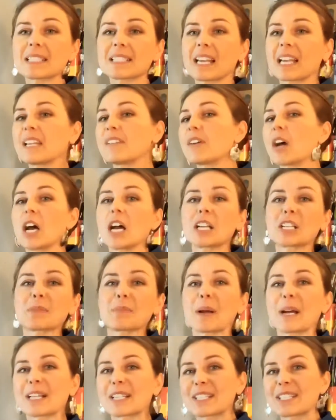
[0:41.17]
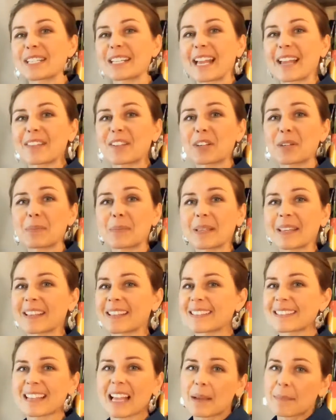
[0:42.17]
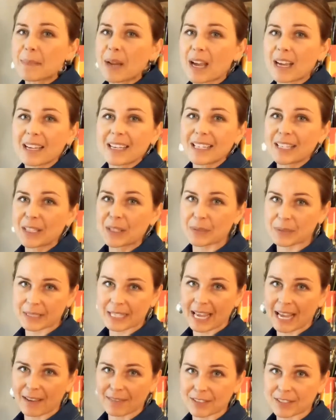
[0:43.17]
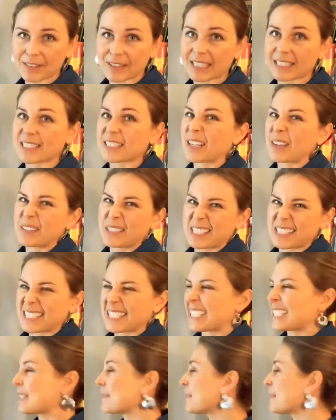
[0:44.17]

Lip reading: kind of hodgepodge together because I'm not going to use it after this, so it doesn't need to